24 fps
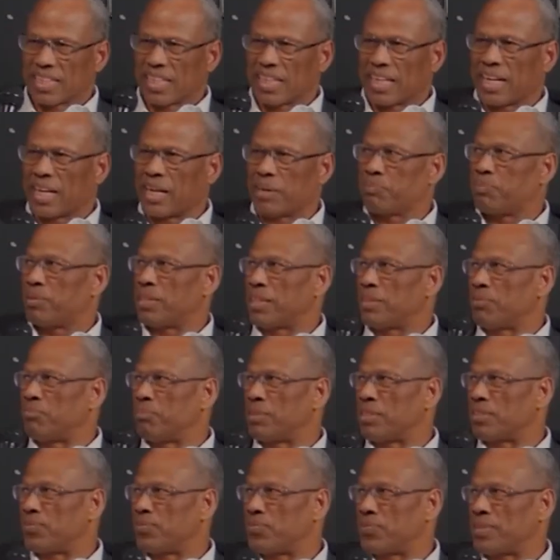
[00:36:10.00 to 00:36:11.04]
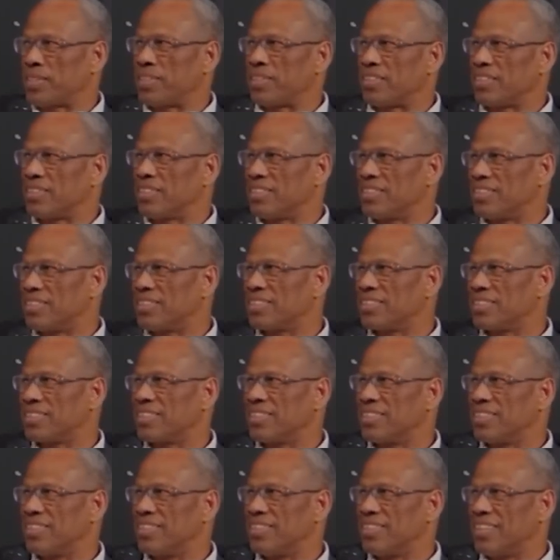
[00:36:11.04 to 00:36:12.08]
I played midfield,
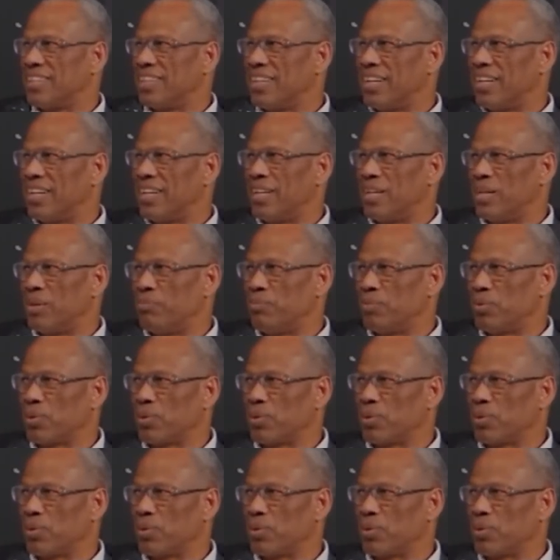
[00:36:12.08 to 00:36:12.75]
um,